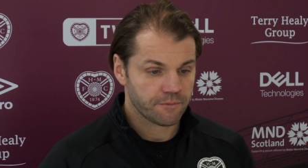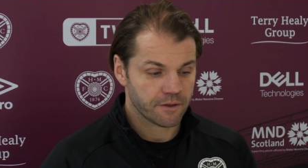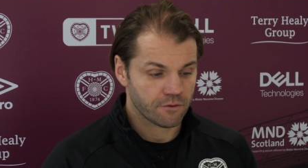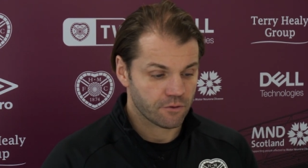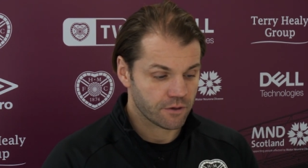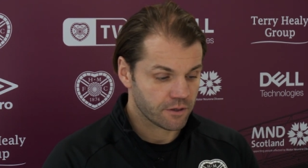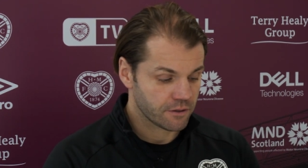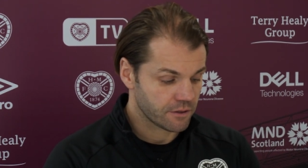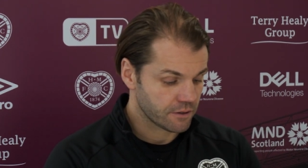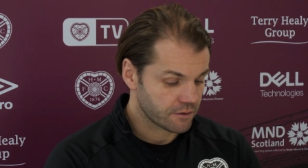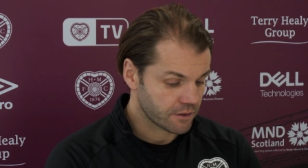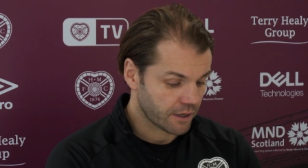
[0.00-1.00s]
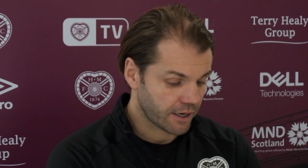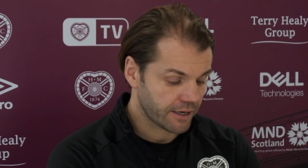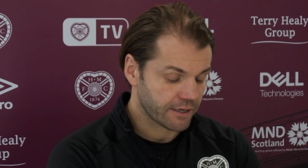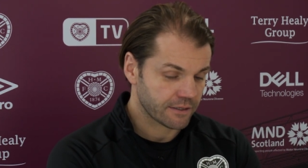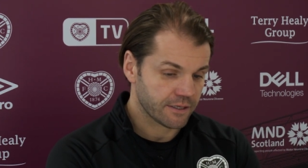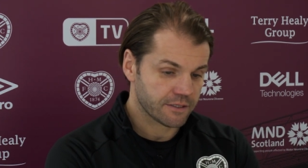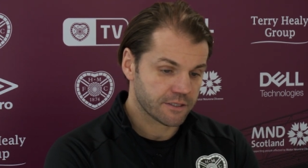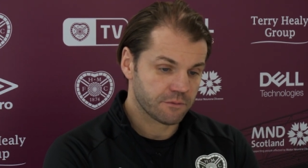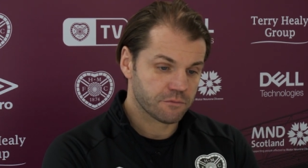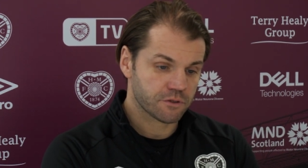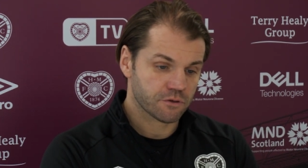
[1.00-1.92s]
you know, the the, the higher league teams.